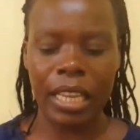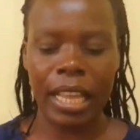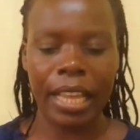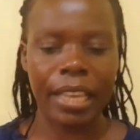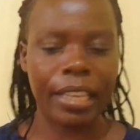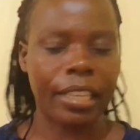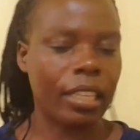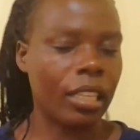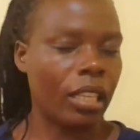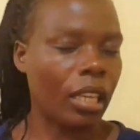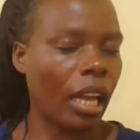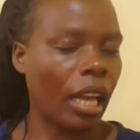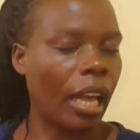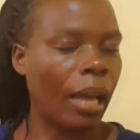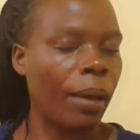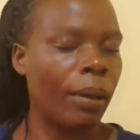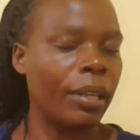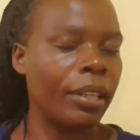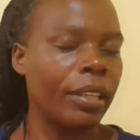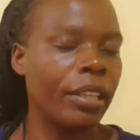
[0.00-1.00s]
like
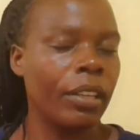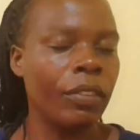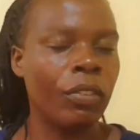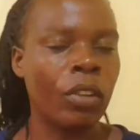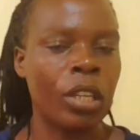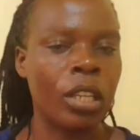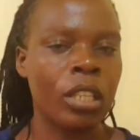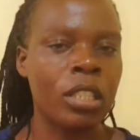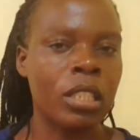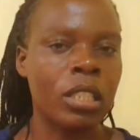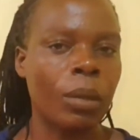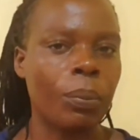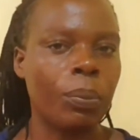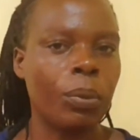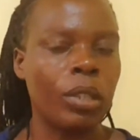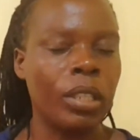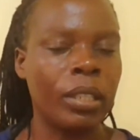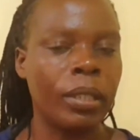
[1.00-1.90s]
I give an example,